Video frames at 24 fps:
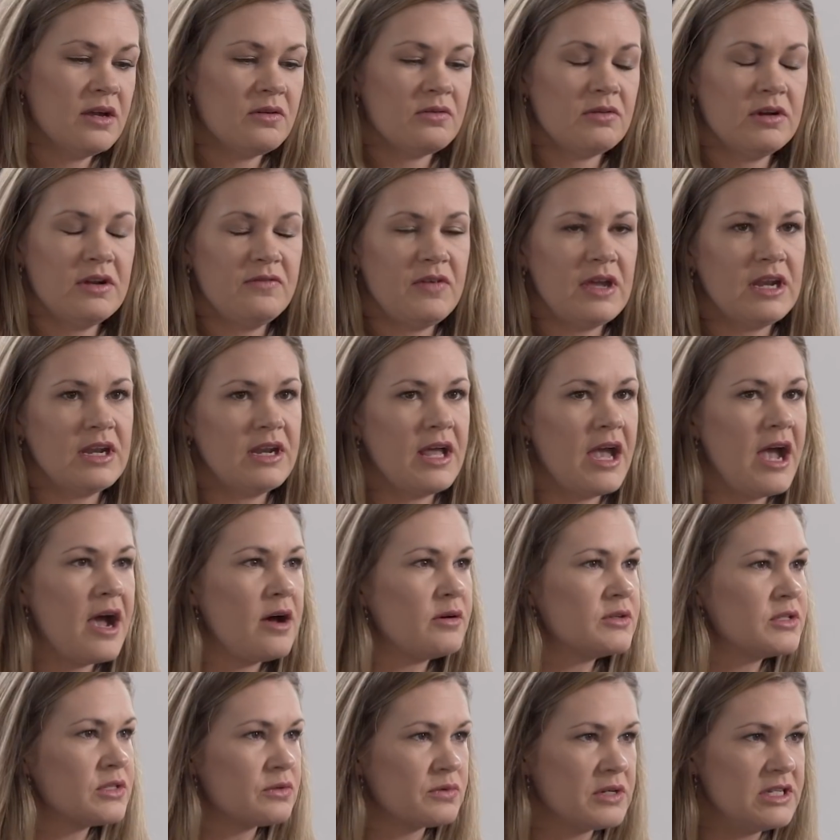renovated a
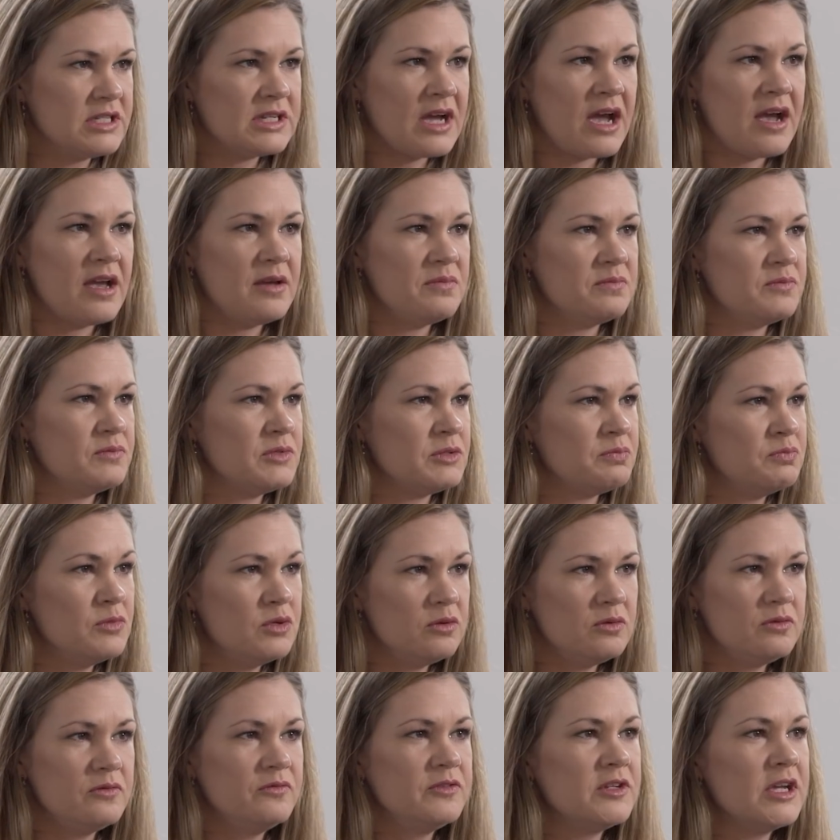house three times,
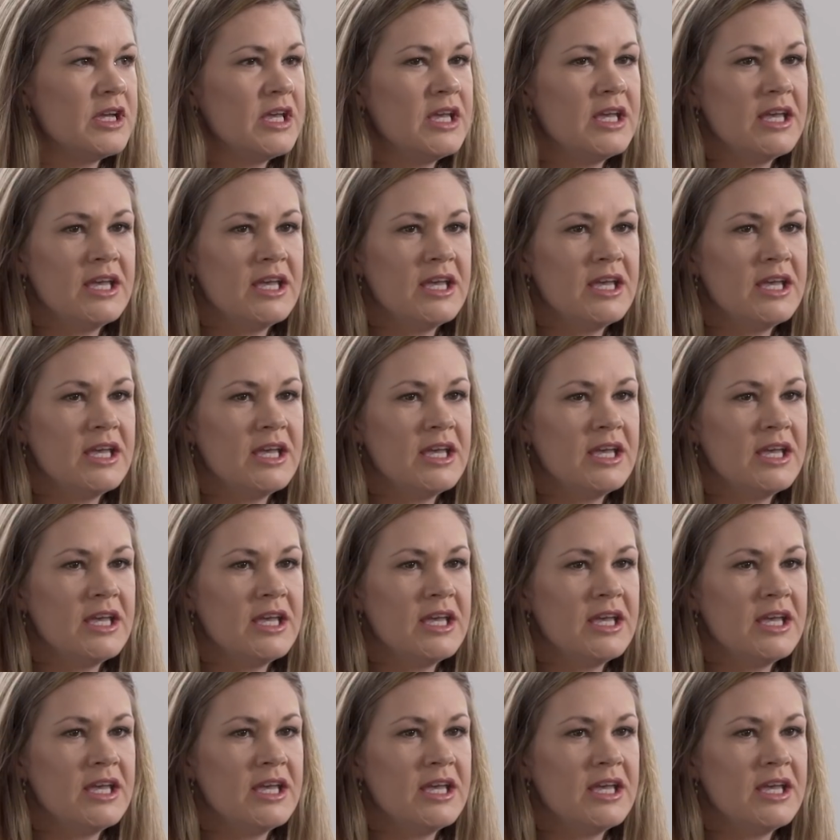moved,